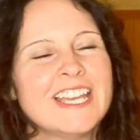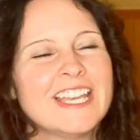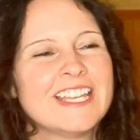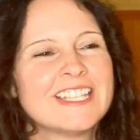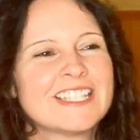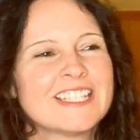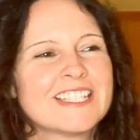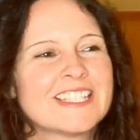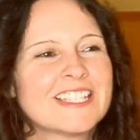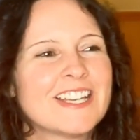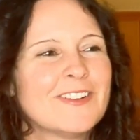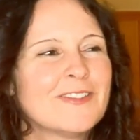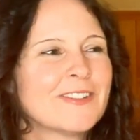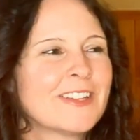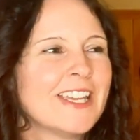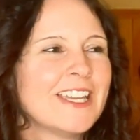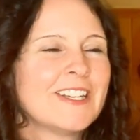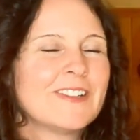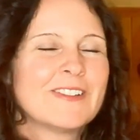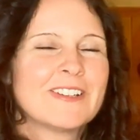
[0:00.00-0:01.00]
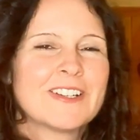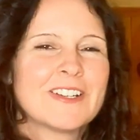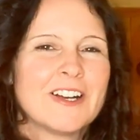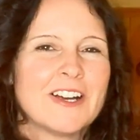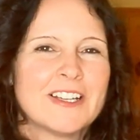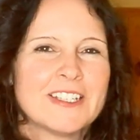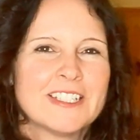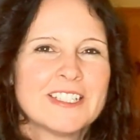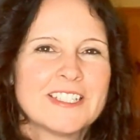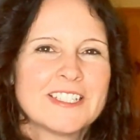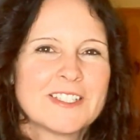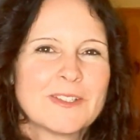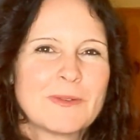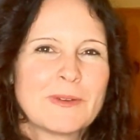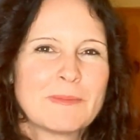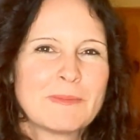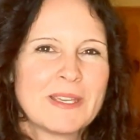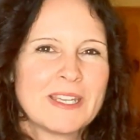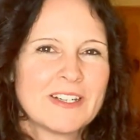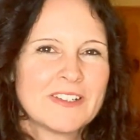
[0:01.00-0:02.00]
It's a self-catering cottage, so
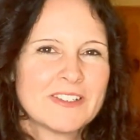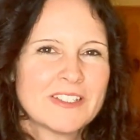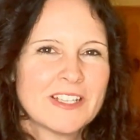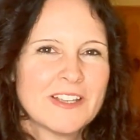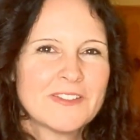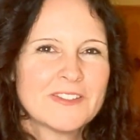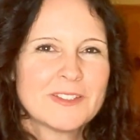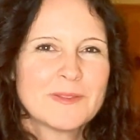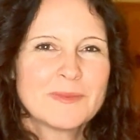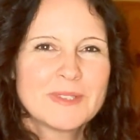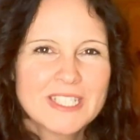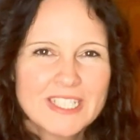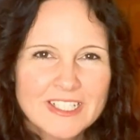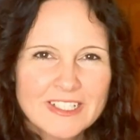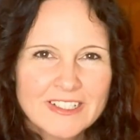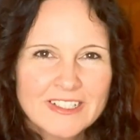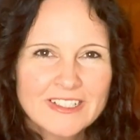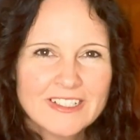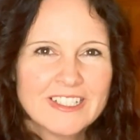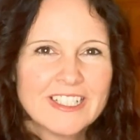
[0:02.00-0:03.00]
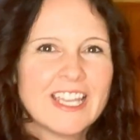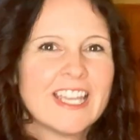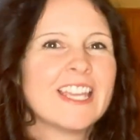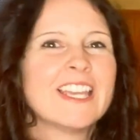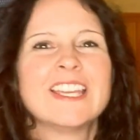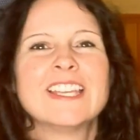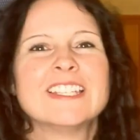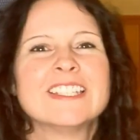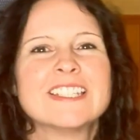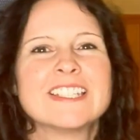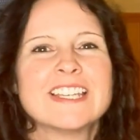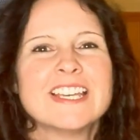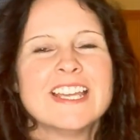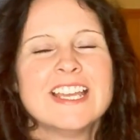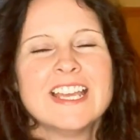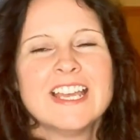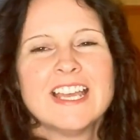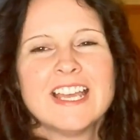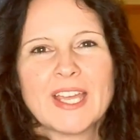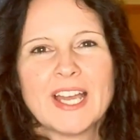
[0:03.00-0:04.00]
we made ourselves some dinner, and
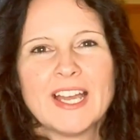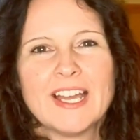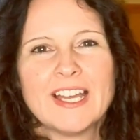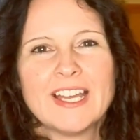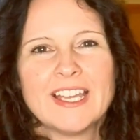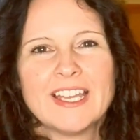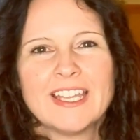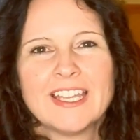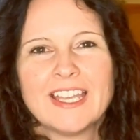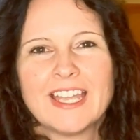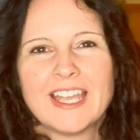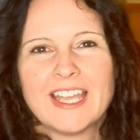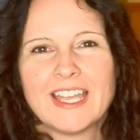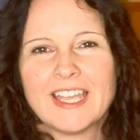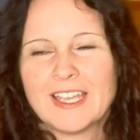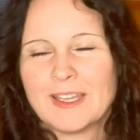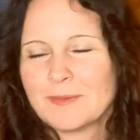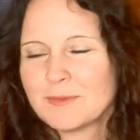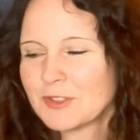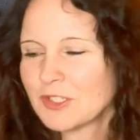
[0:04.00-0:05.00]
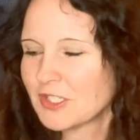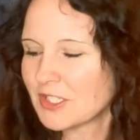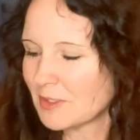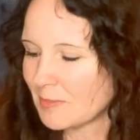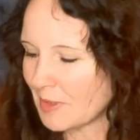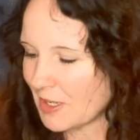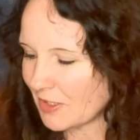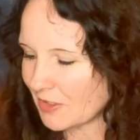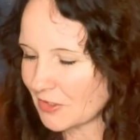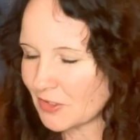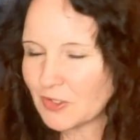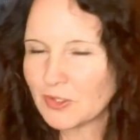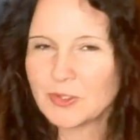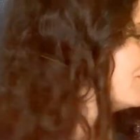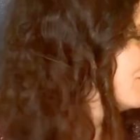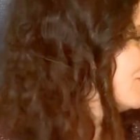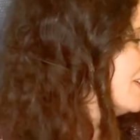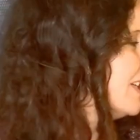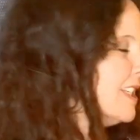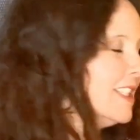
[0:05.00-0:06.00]
I am just about
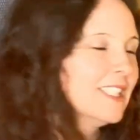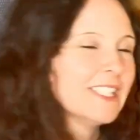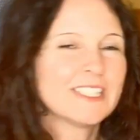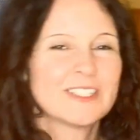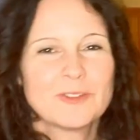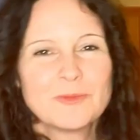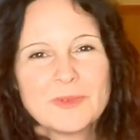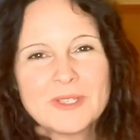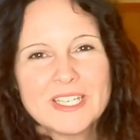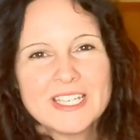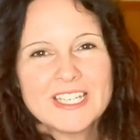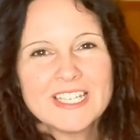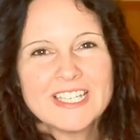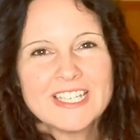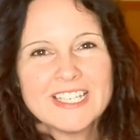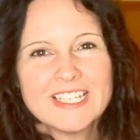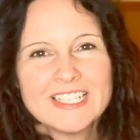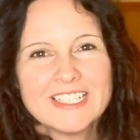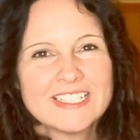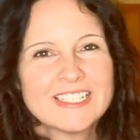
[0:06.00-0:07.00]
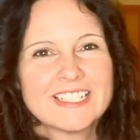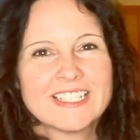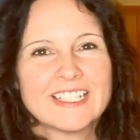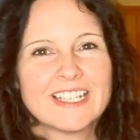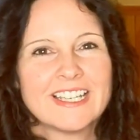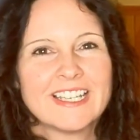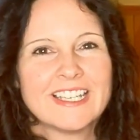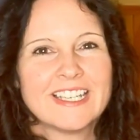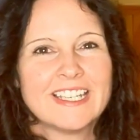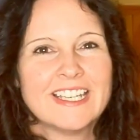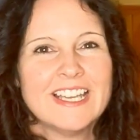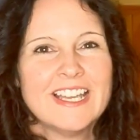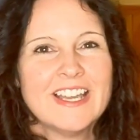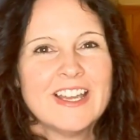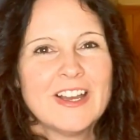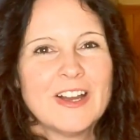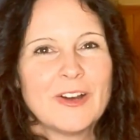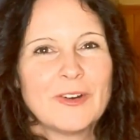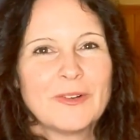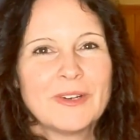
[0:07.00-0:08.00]
to read a little bit, and I
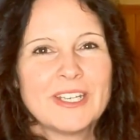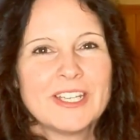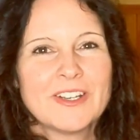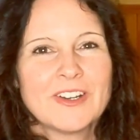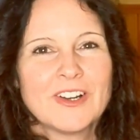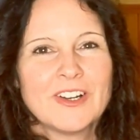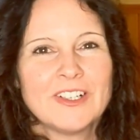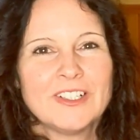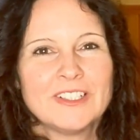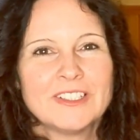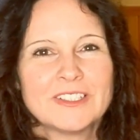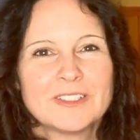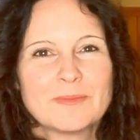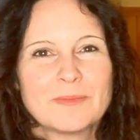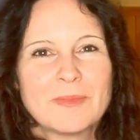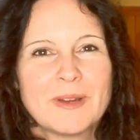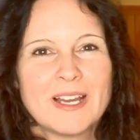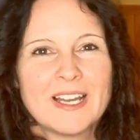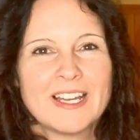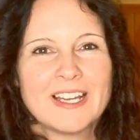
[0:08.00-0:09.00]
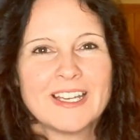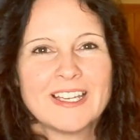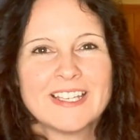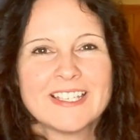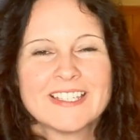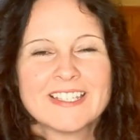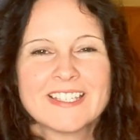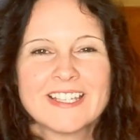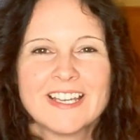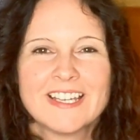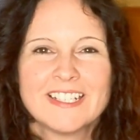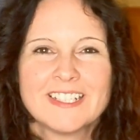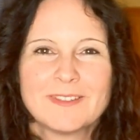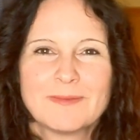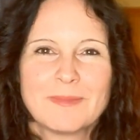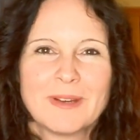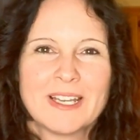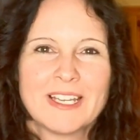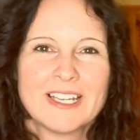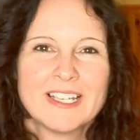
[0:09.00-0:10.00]
already called my son
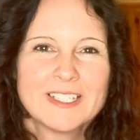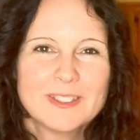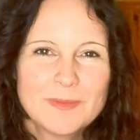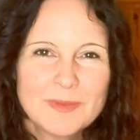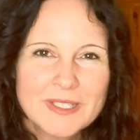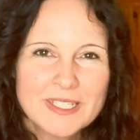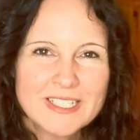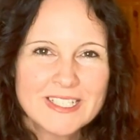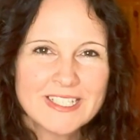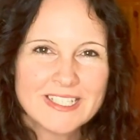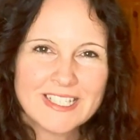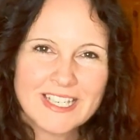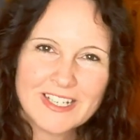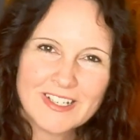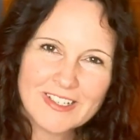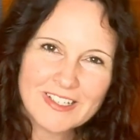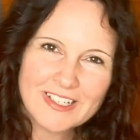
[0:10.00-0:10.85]
and my husband to say